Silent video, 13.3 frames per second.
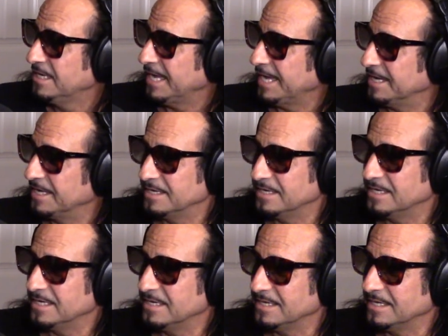And,
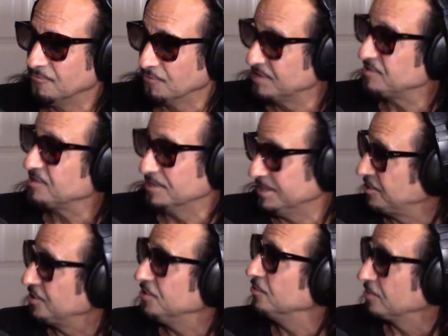uh, and recently,
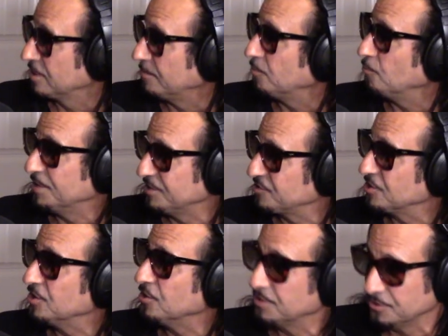too, a couple weeks
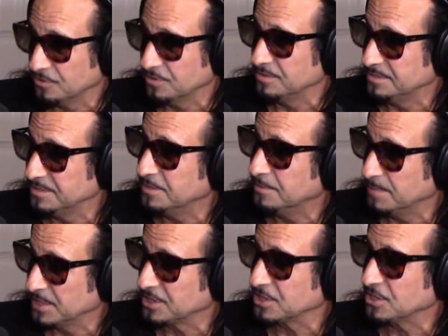ago, and you know, a
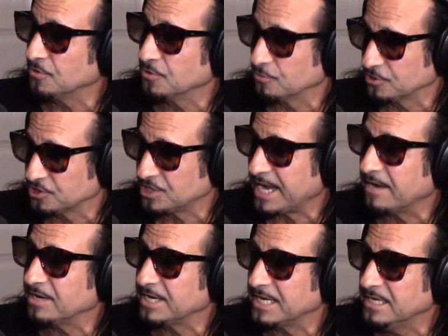month ago, in Orange
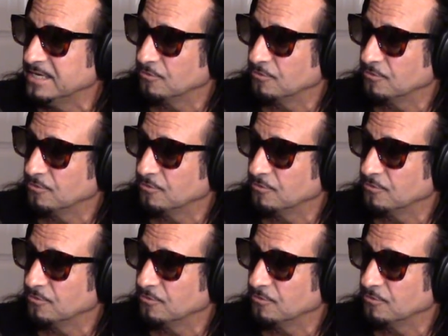County,